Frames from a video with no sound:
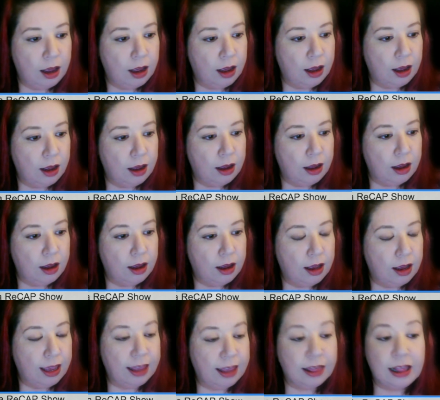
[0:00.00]

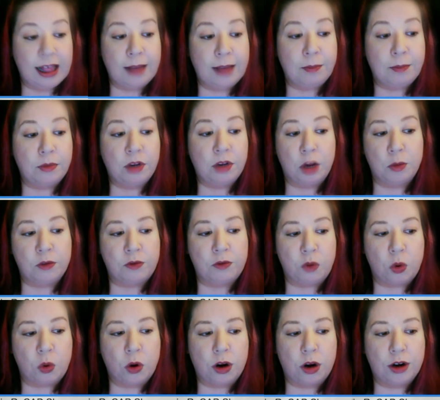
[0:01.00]
And number
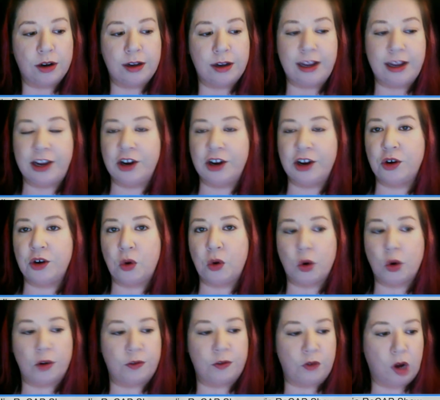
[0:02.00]
4, near
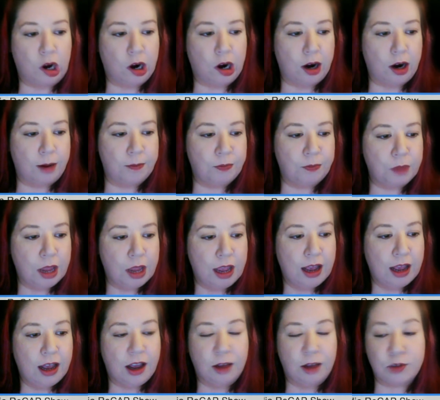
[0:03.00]
or far.
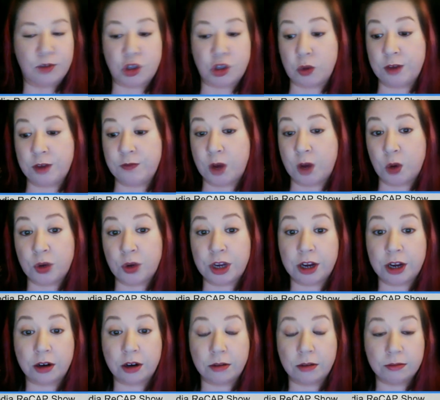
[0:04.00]
So we vote
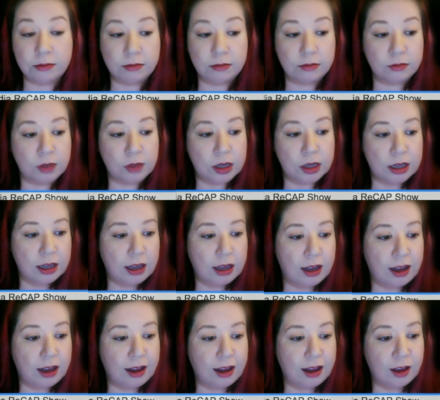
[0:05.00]
near.
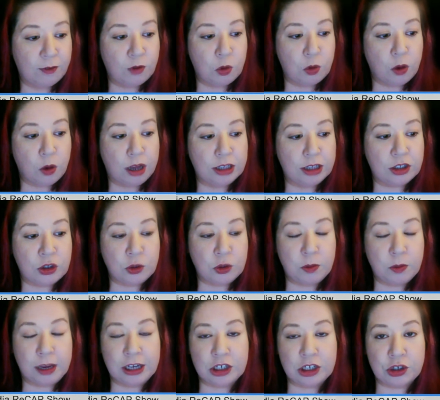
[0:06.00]
If you want to
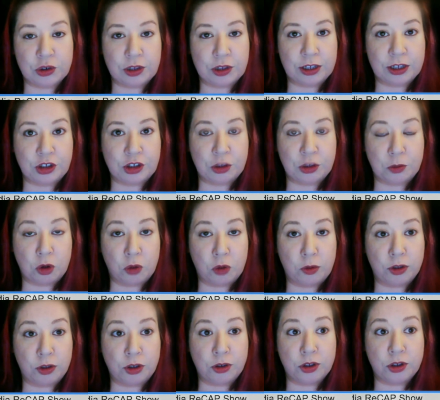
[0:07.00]
make sure that your
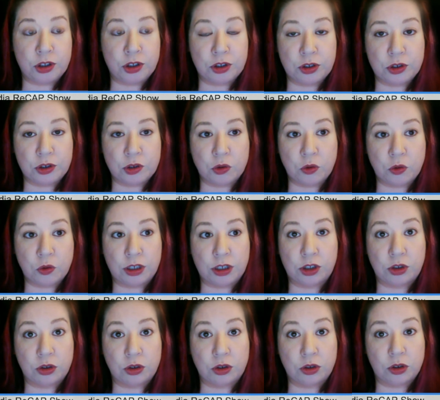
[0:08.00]
mobile users,
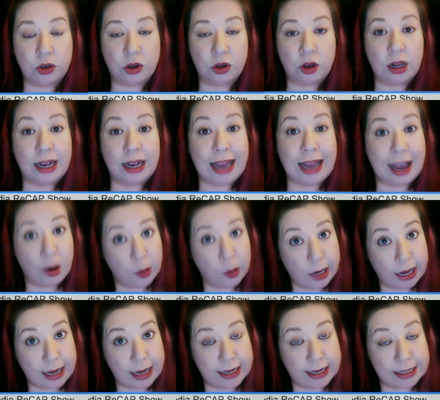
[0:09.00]
which
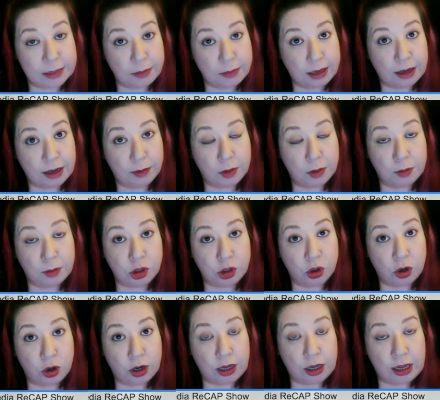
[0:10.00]
nowadays make up the
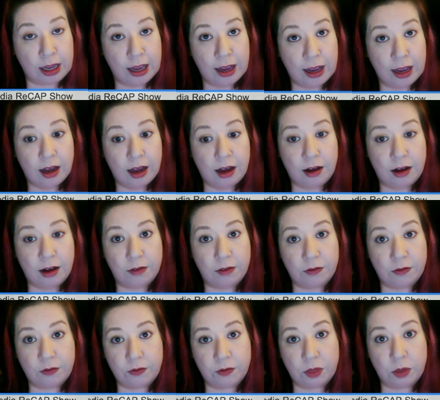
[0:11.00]
majority
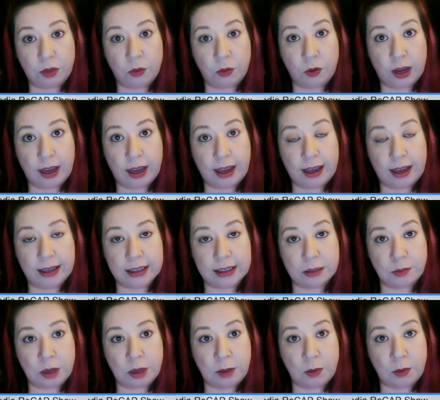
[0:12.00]
of the ways
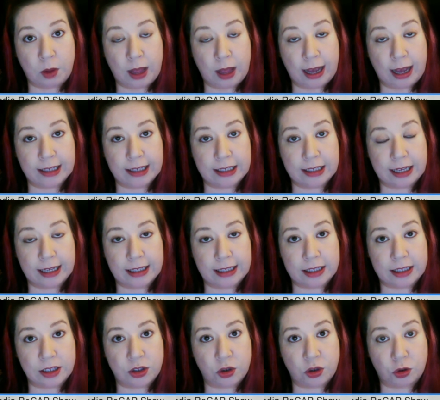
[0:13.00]
people
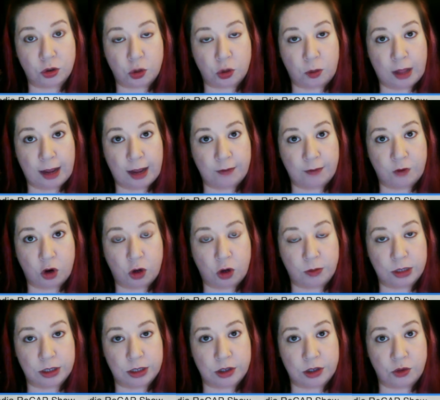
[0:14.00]
access social
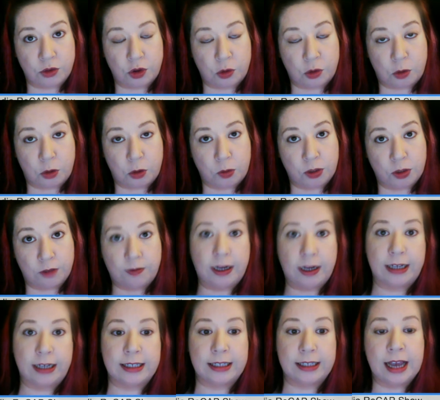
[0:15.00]
platforms is through their mobile
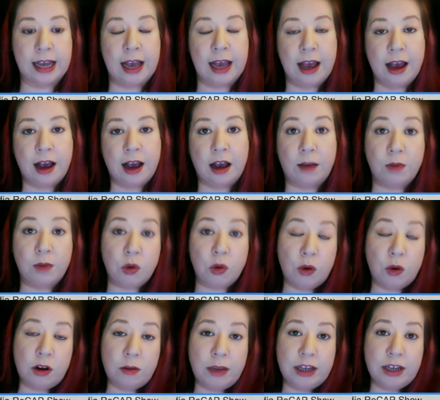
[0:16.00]
device. You
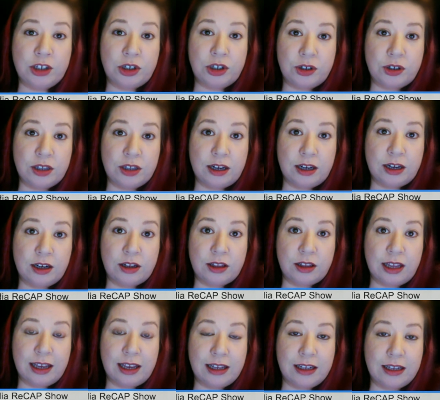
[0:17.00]
want to make sure that
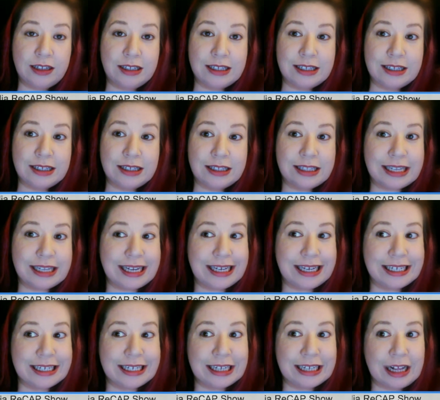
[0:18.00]
they
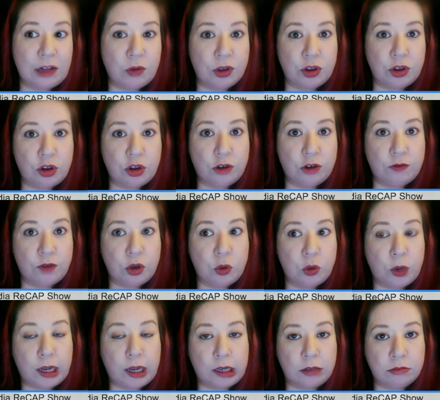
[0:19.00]
can tell what they're
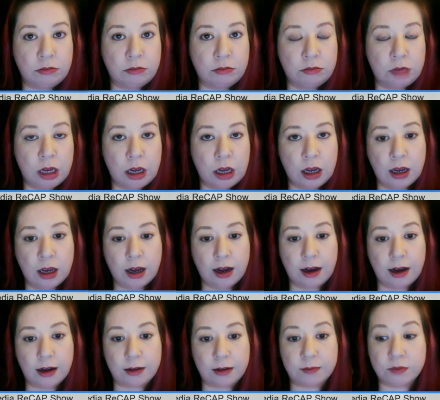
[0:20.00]
viewing.
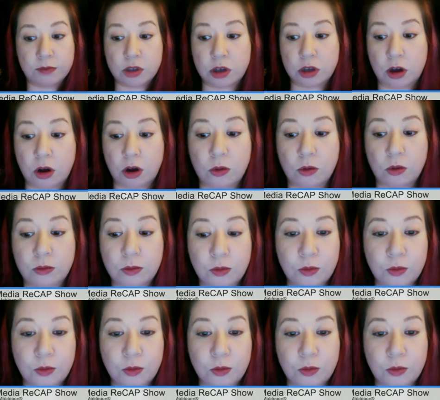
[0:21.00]
So